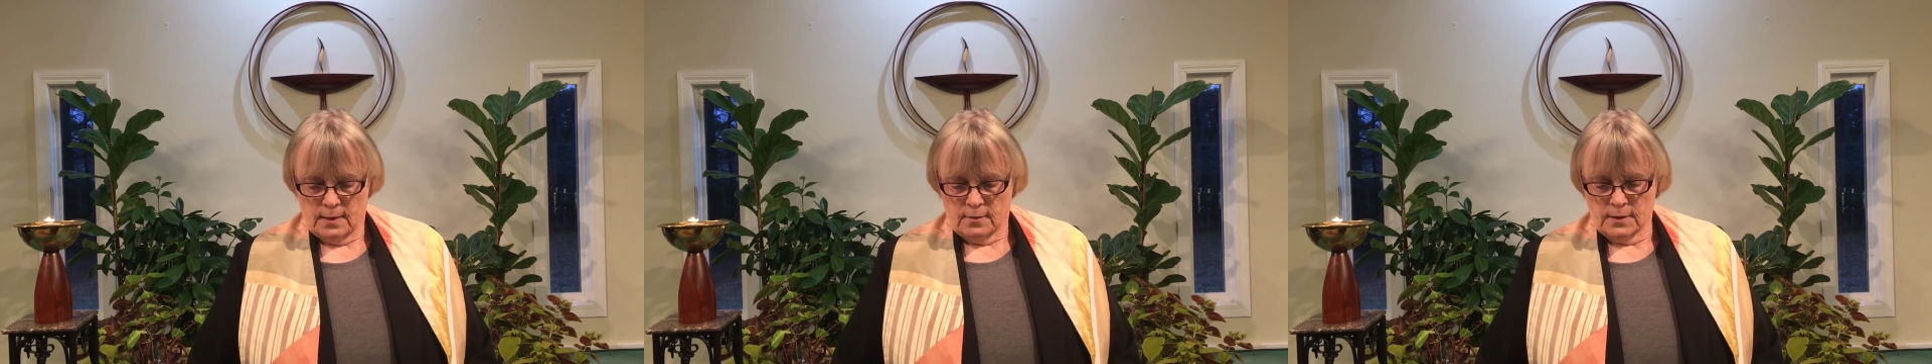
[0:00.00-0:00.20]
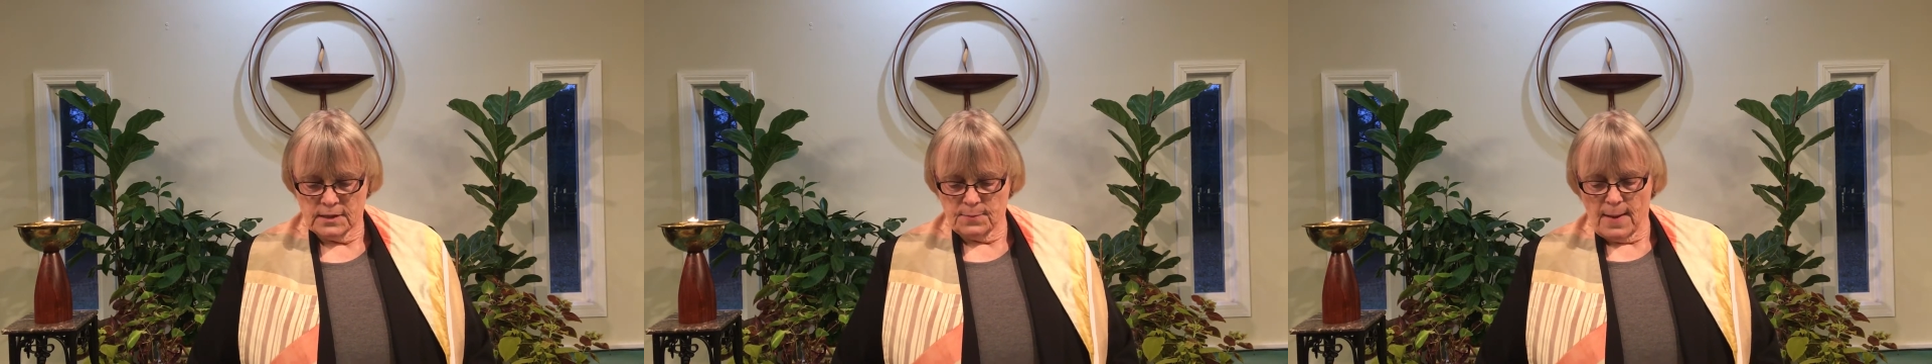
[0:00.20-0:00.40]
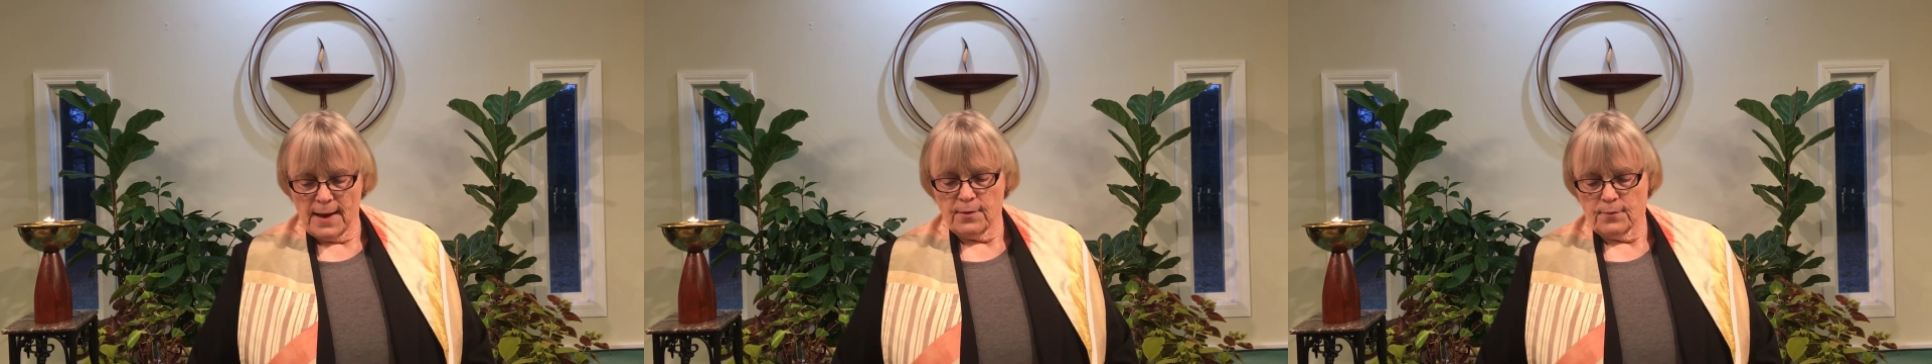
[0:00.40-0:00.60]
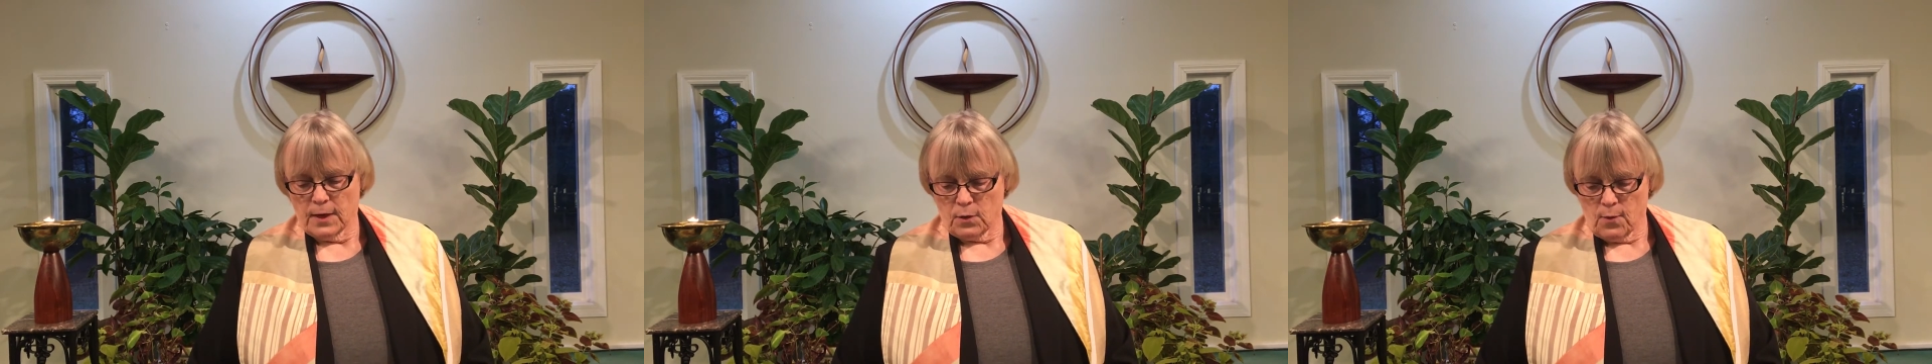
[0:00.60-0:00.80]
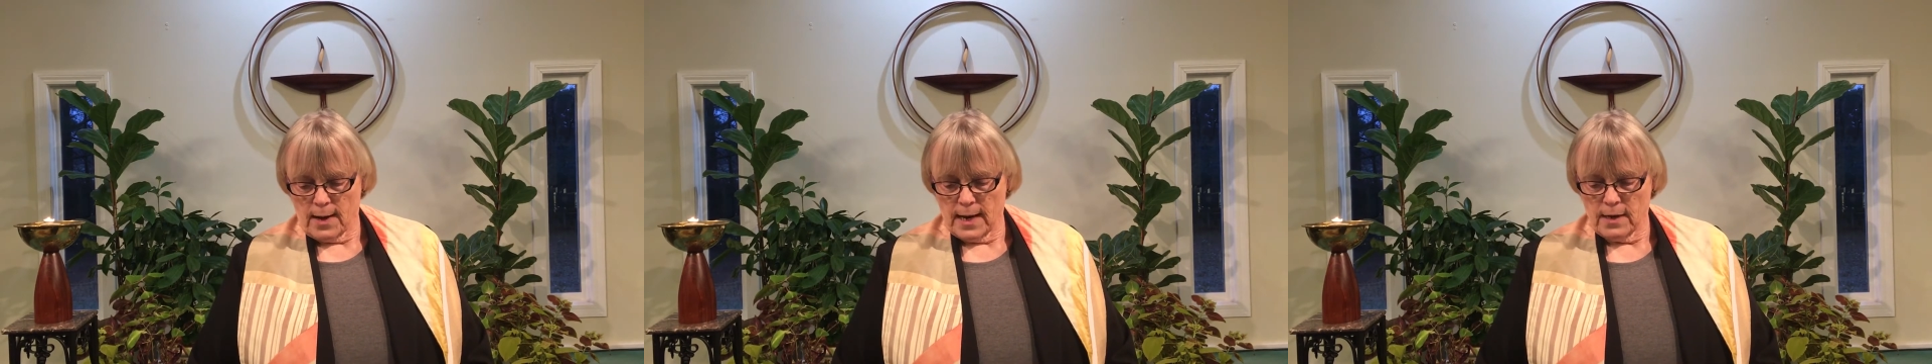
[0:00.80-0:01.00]
This might
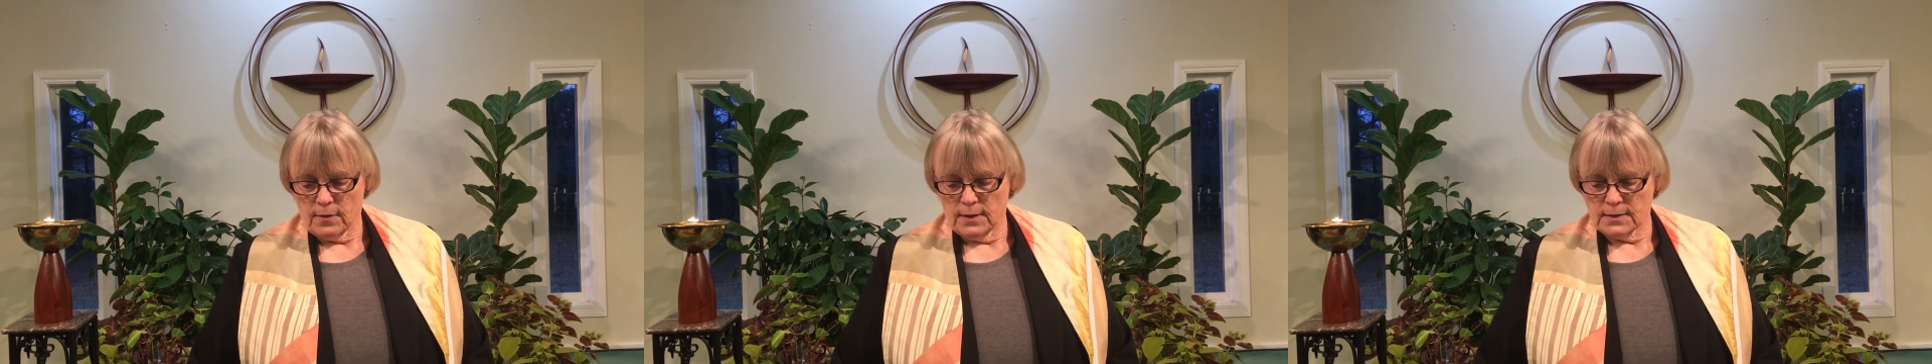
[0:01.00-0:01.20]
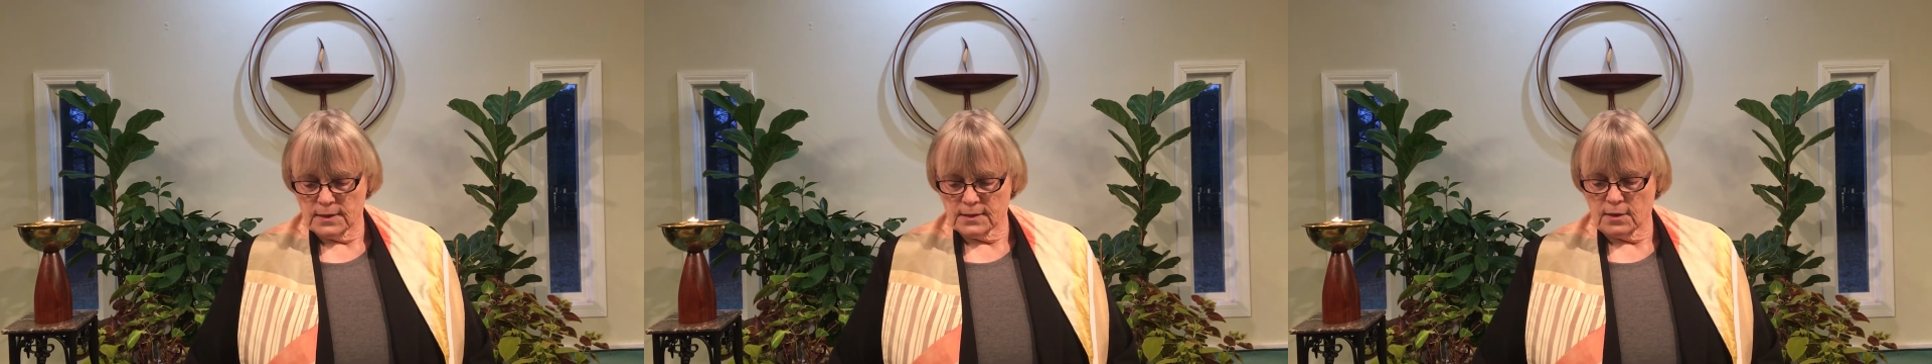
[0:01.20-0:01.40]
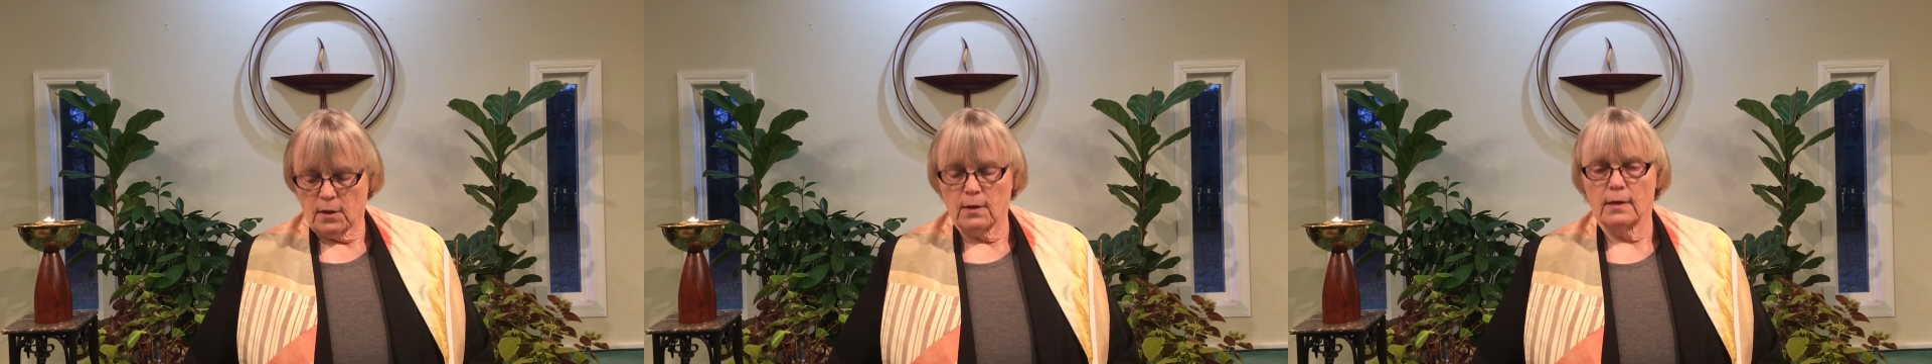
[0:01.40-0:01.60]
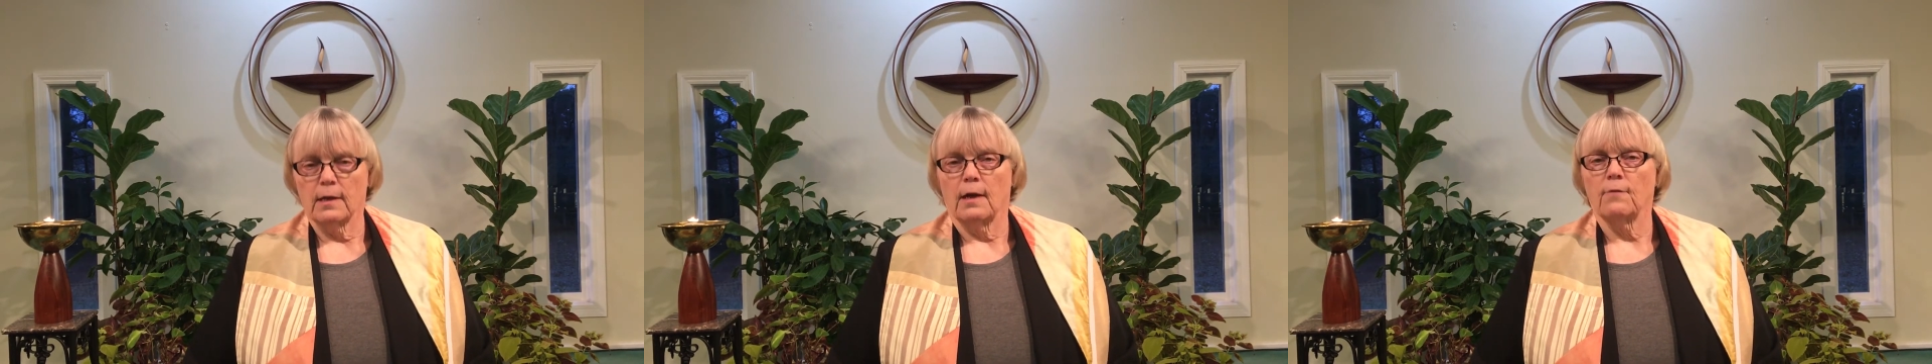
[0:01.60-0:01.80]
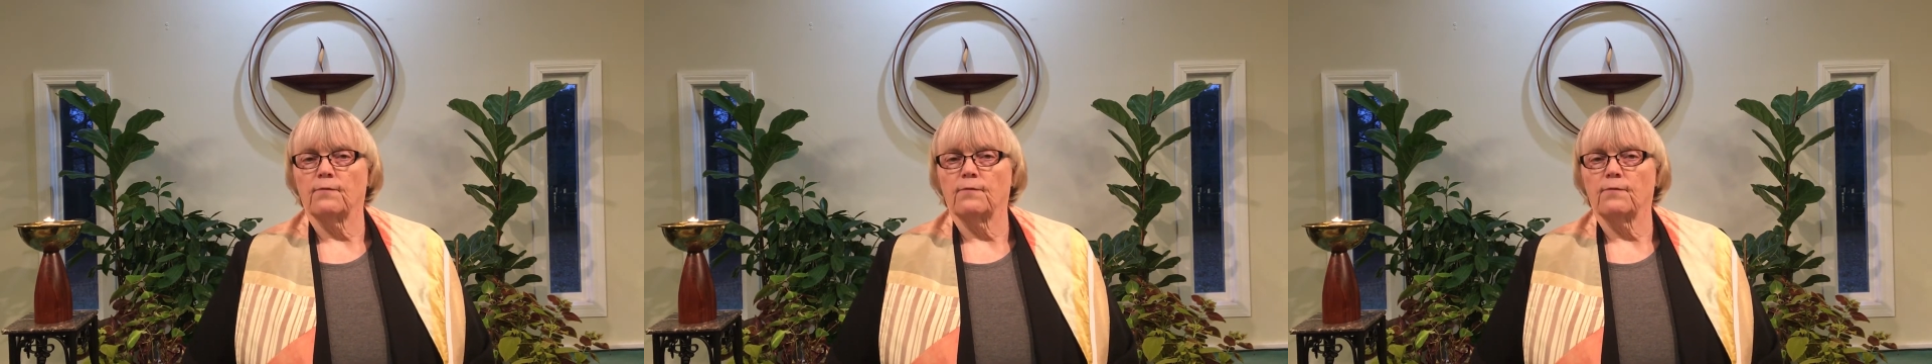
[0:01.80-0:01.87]
require installing a